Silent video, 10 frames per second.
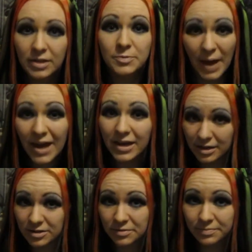it's
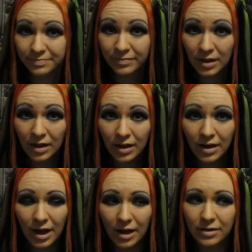paganism
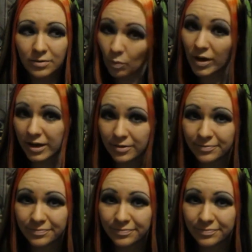and Wiccan.